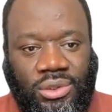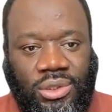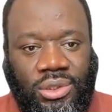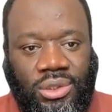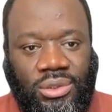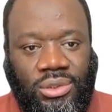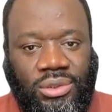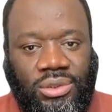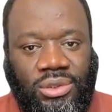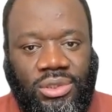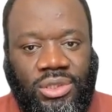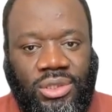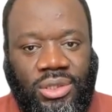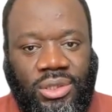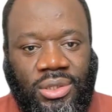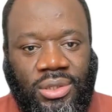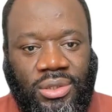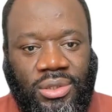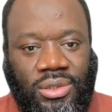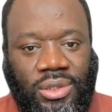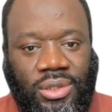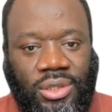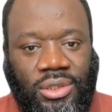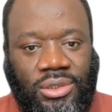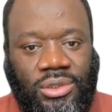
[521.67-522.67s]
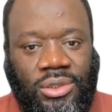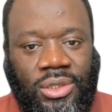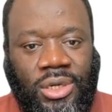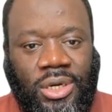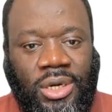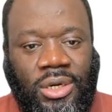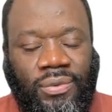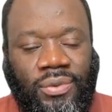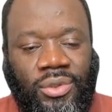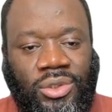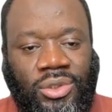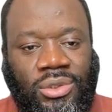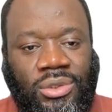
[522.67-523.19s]
and then it
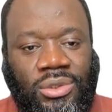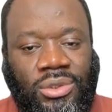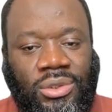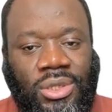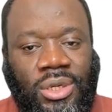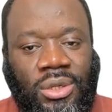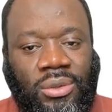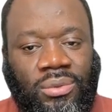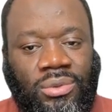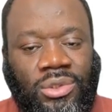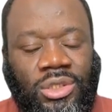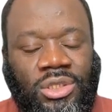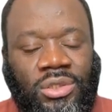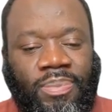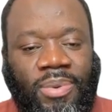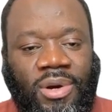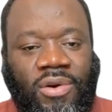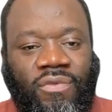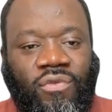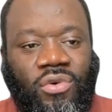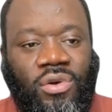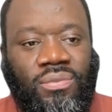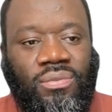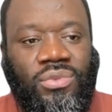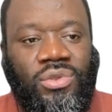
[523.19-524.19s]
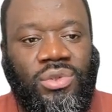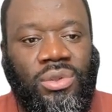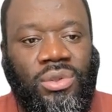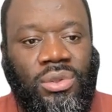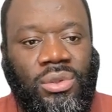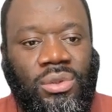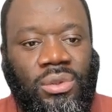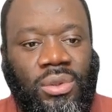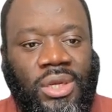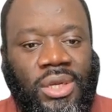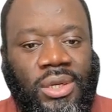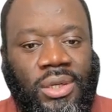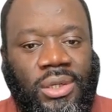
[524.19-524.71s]
performs
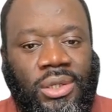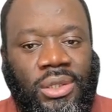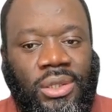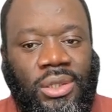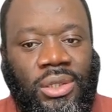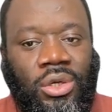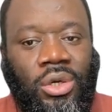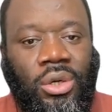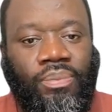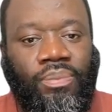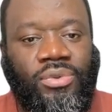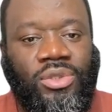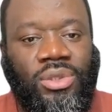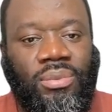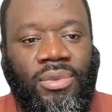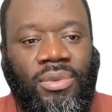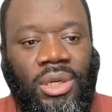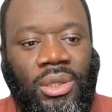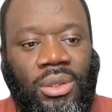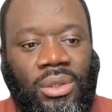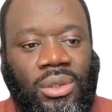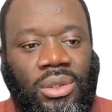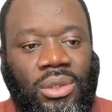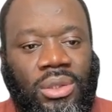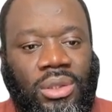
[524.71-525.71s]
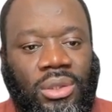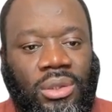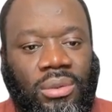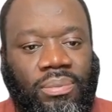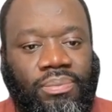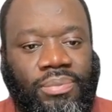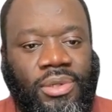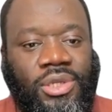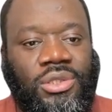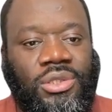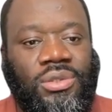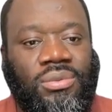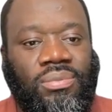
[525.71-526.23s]
locally optimal
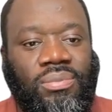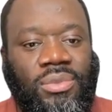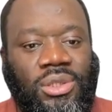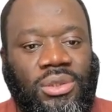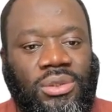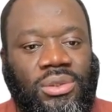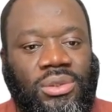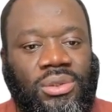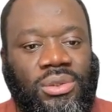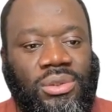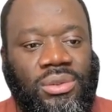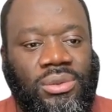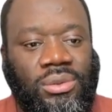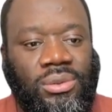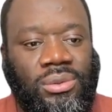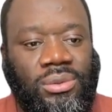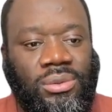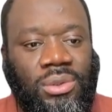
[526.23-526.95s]
placements